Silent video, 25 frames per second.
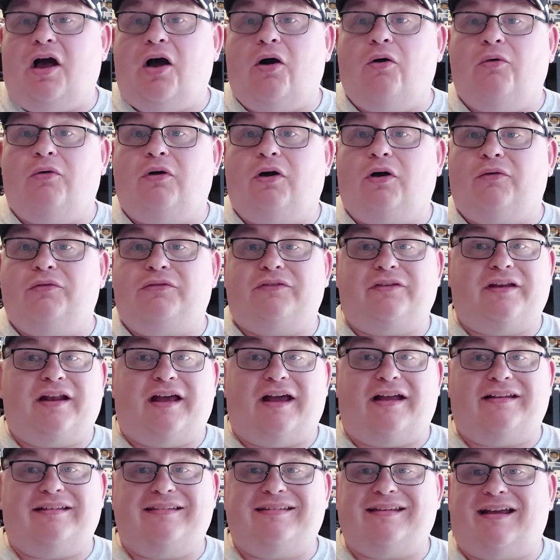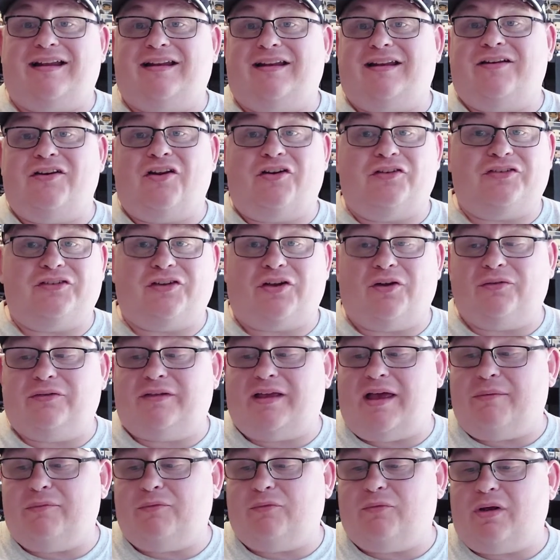Oldcotes today, I decided not to go
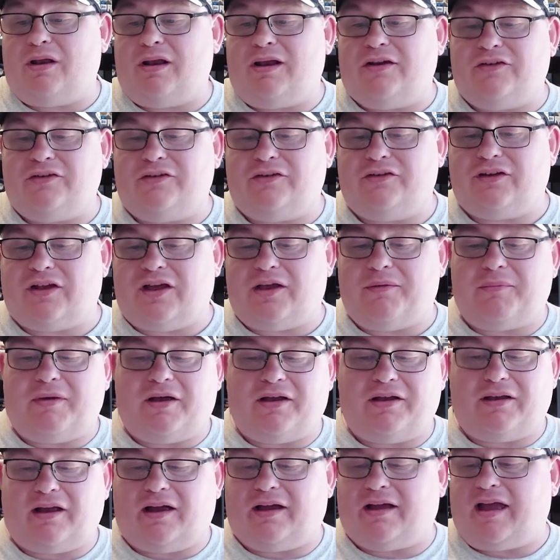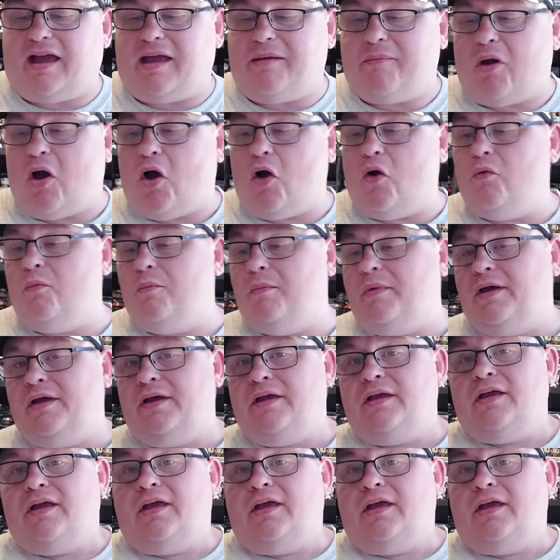to Hemswell. I just I came home.